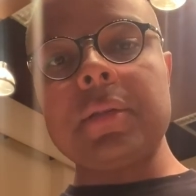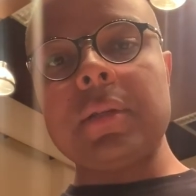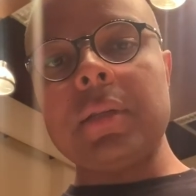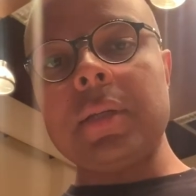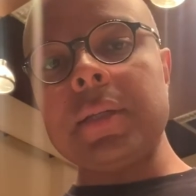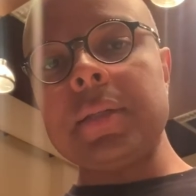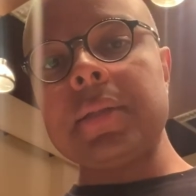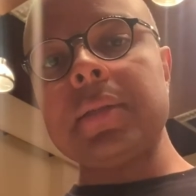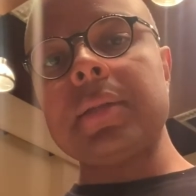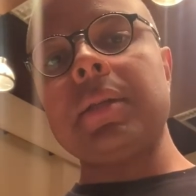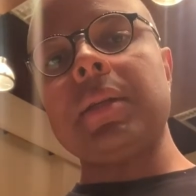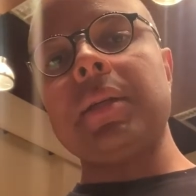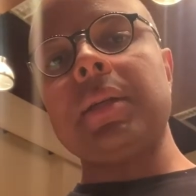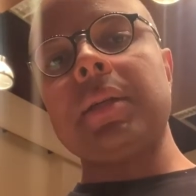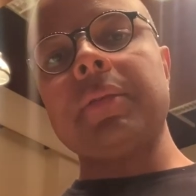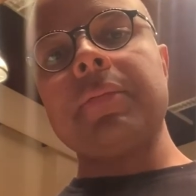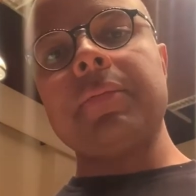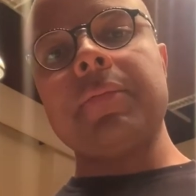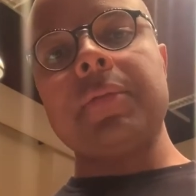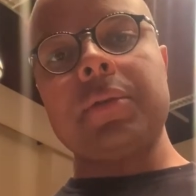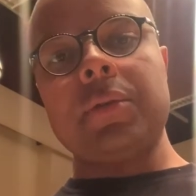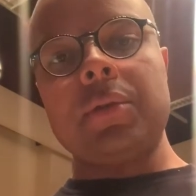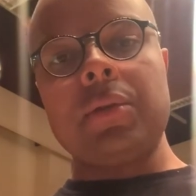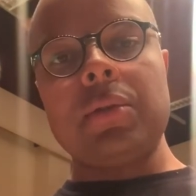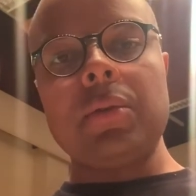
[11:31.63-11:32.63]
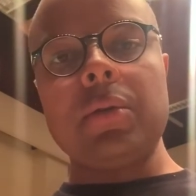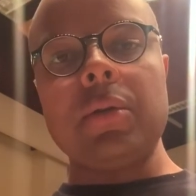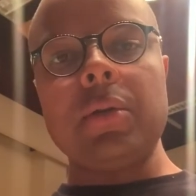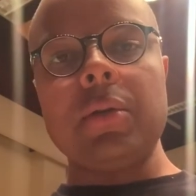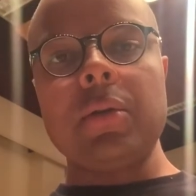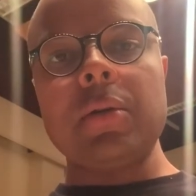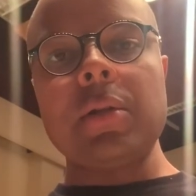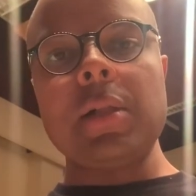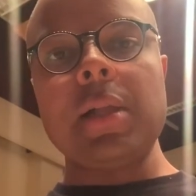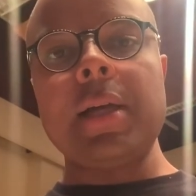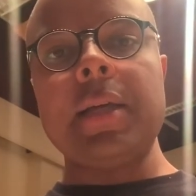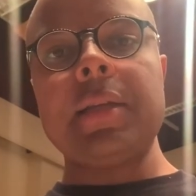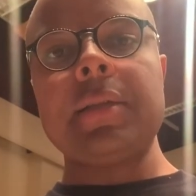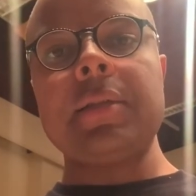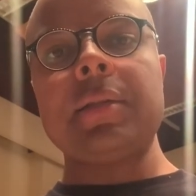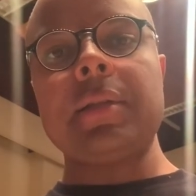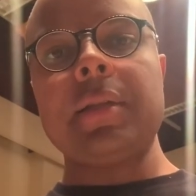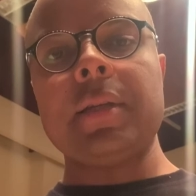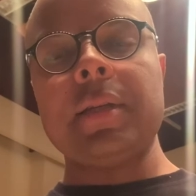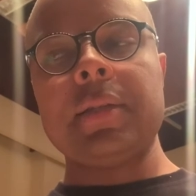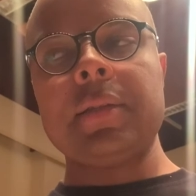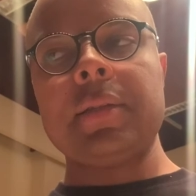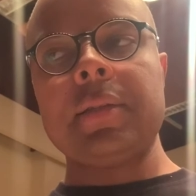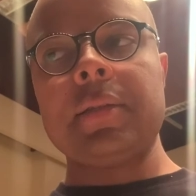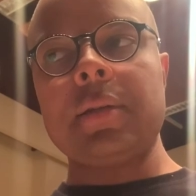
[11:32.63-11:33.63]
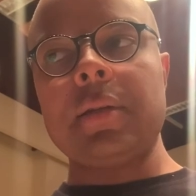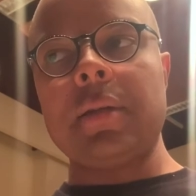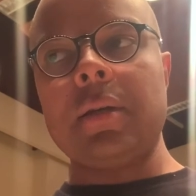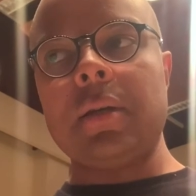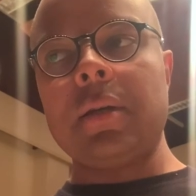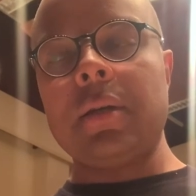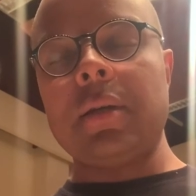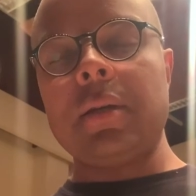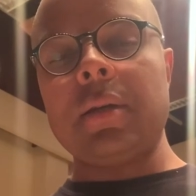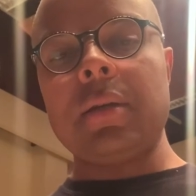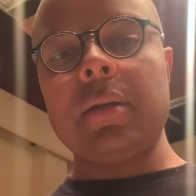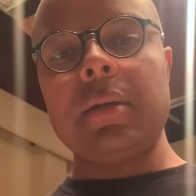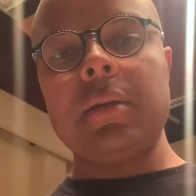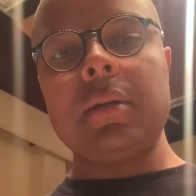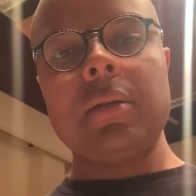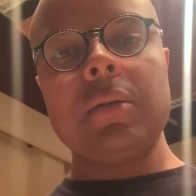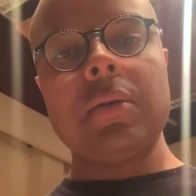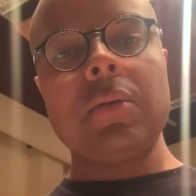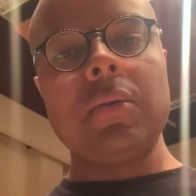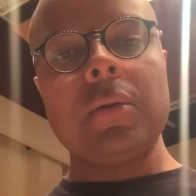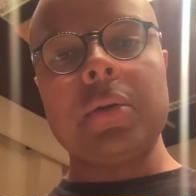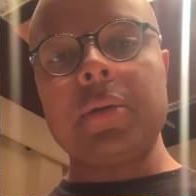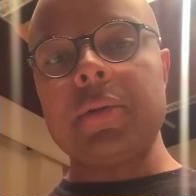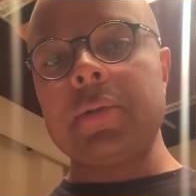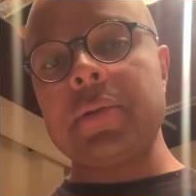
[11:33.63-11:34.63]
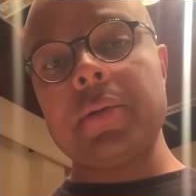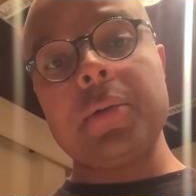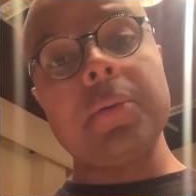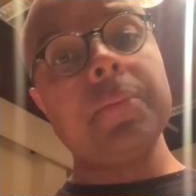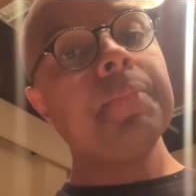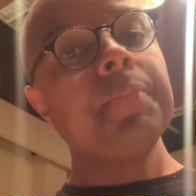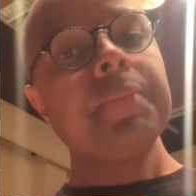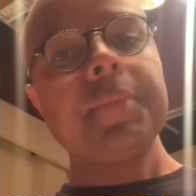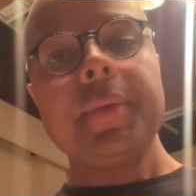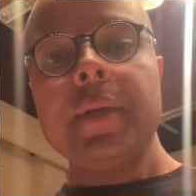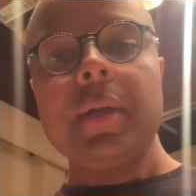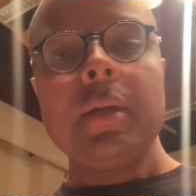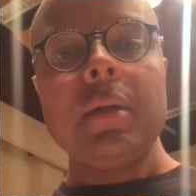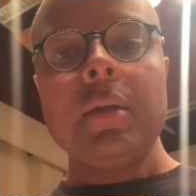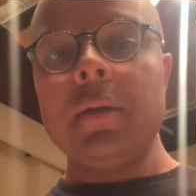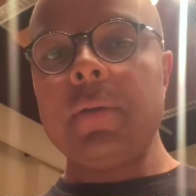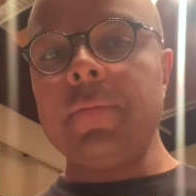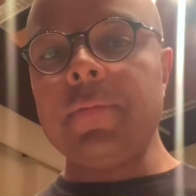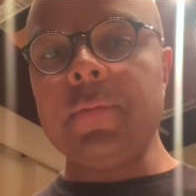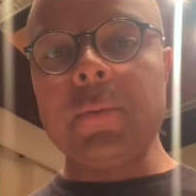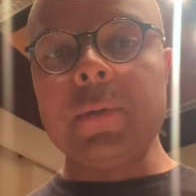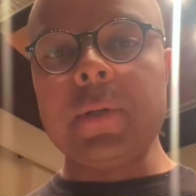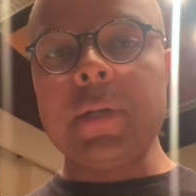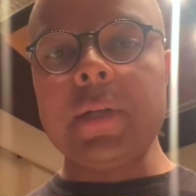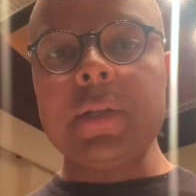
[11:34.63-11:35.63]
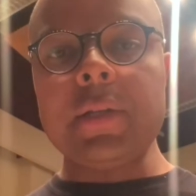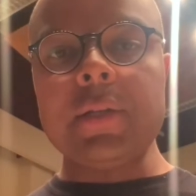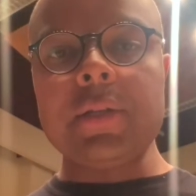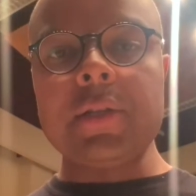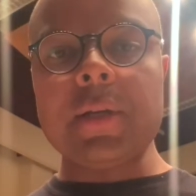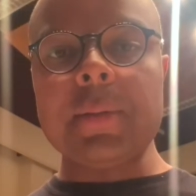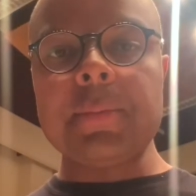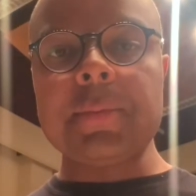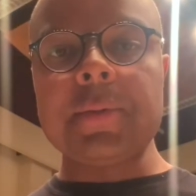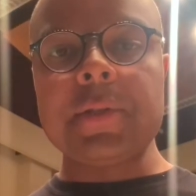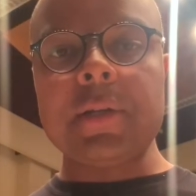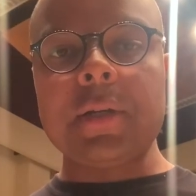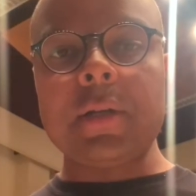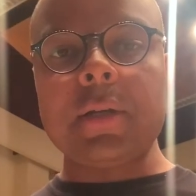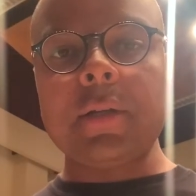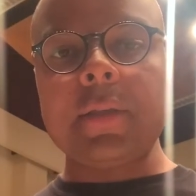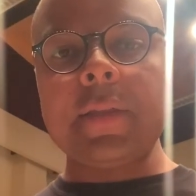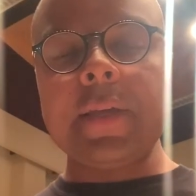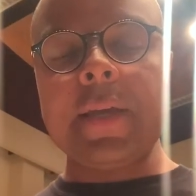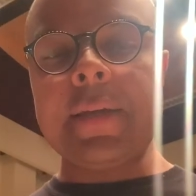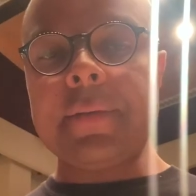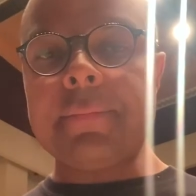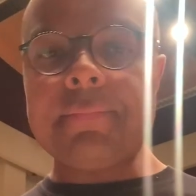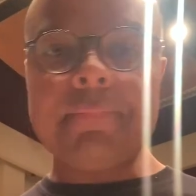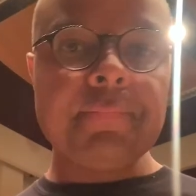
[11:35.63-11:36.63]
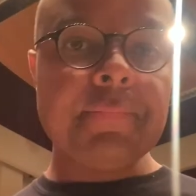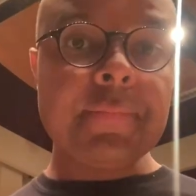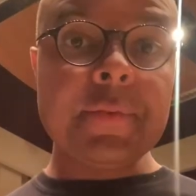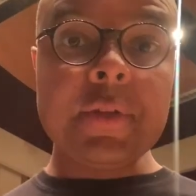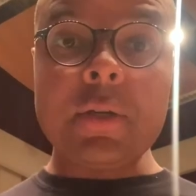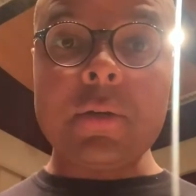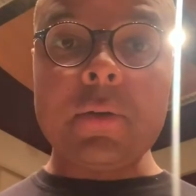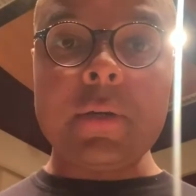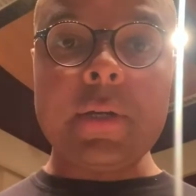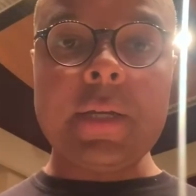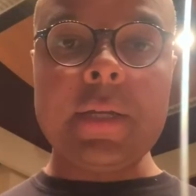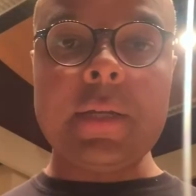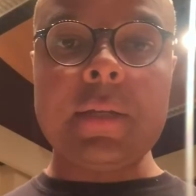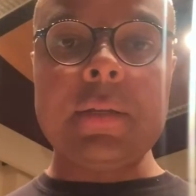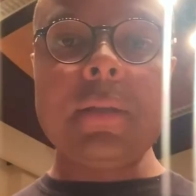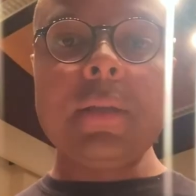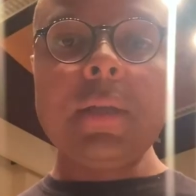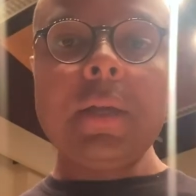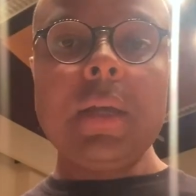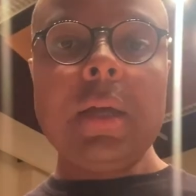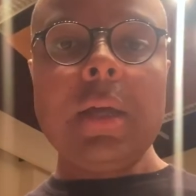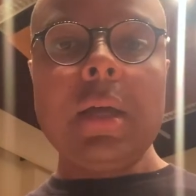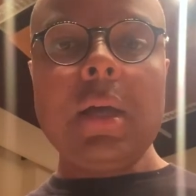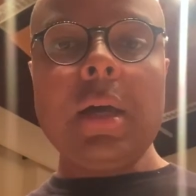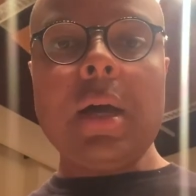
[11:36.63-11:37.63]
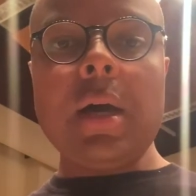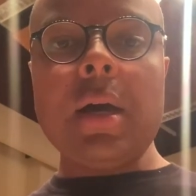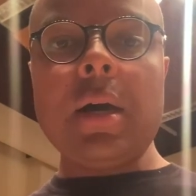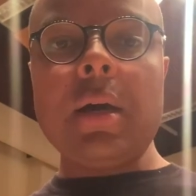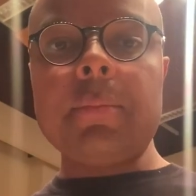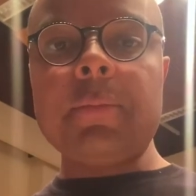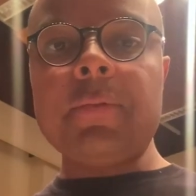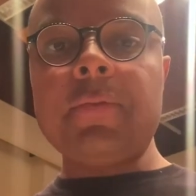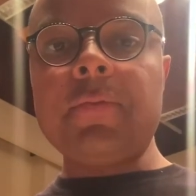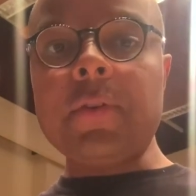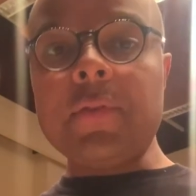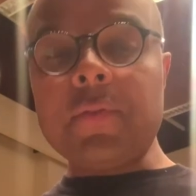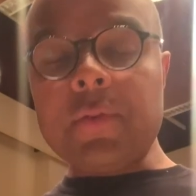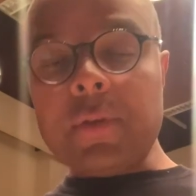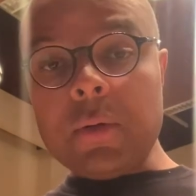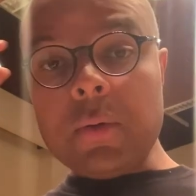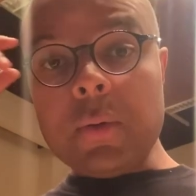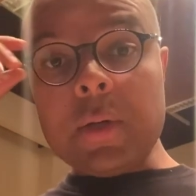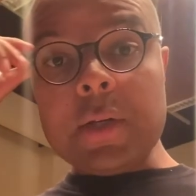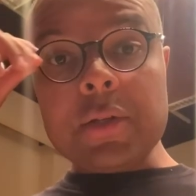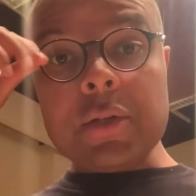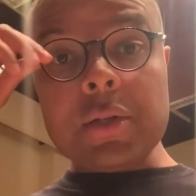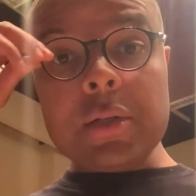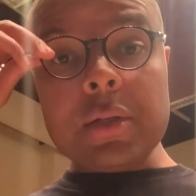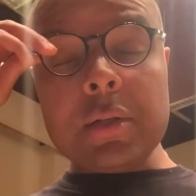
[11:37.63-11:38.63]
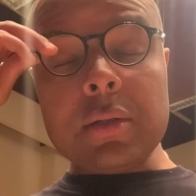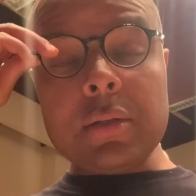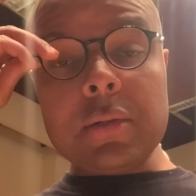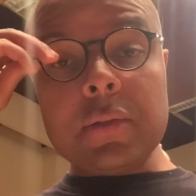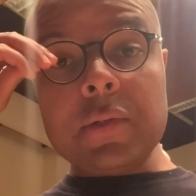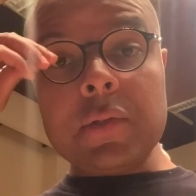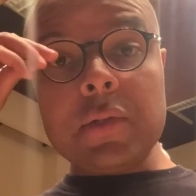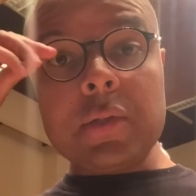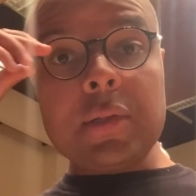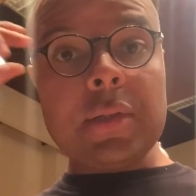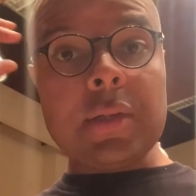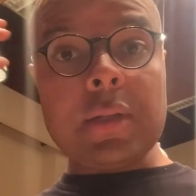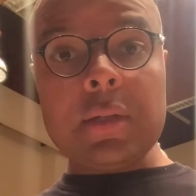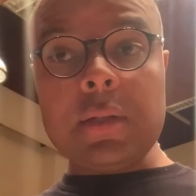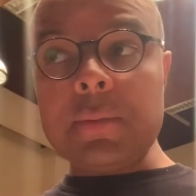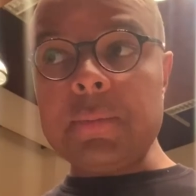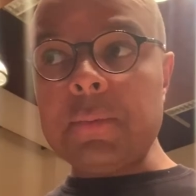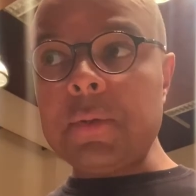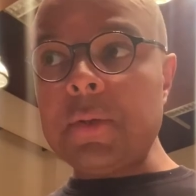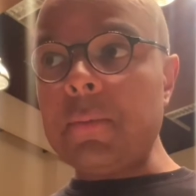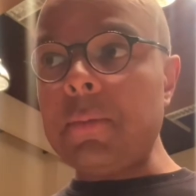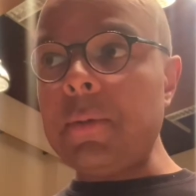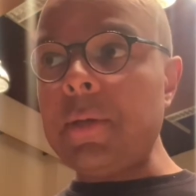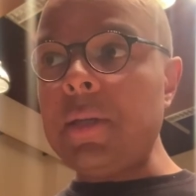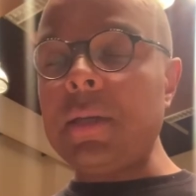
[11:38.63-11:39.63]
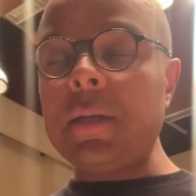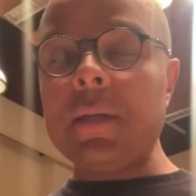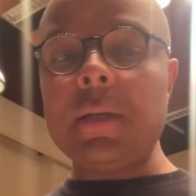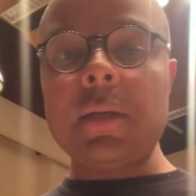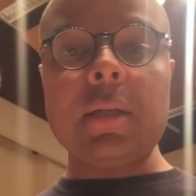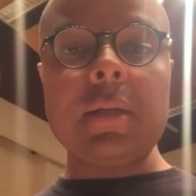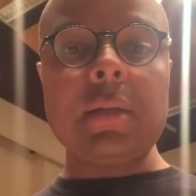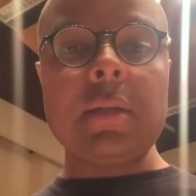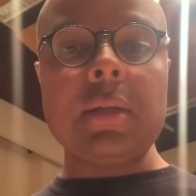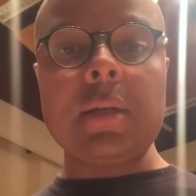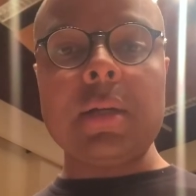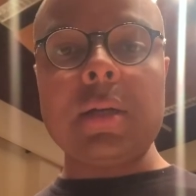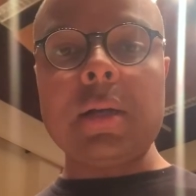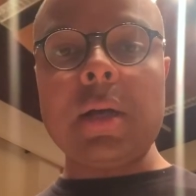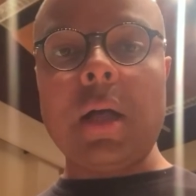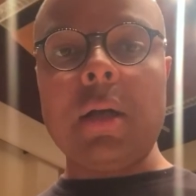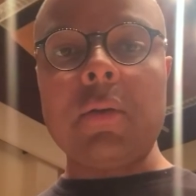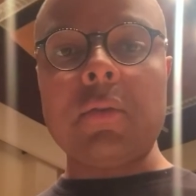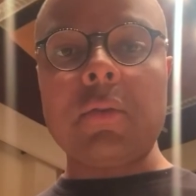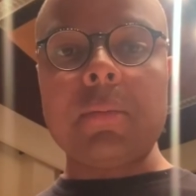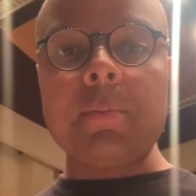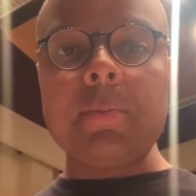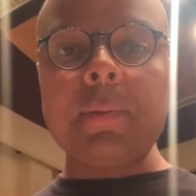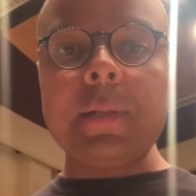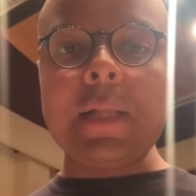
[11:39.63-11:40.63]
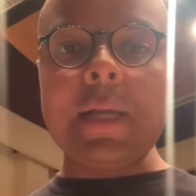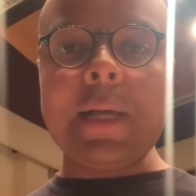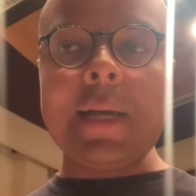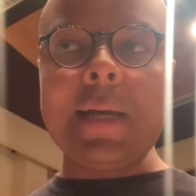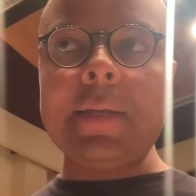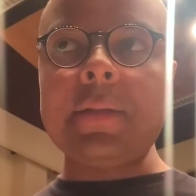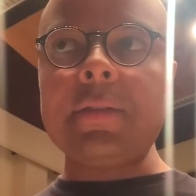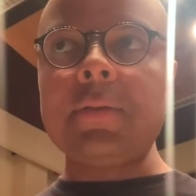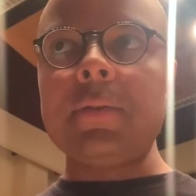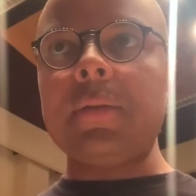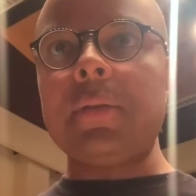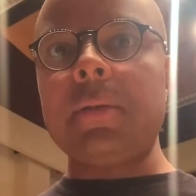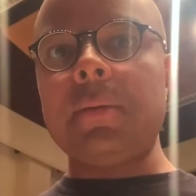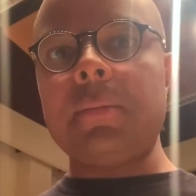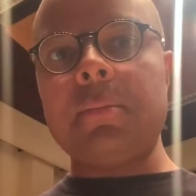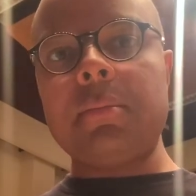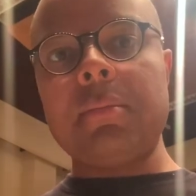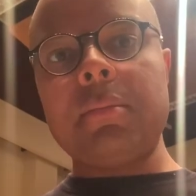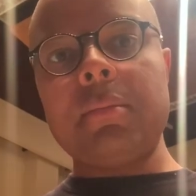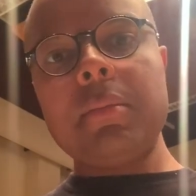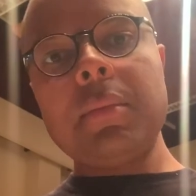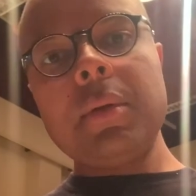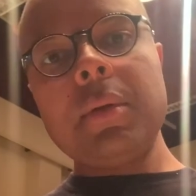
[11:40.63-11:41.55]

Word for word: listening for studio class next uh, quarter. So if you want to get a jump start on that, go ahead. Um, if you have any questions, just send them to me and uh, I'll reply to them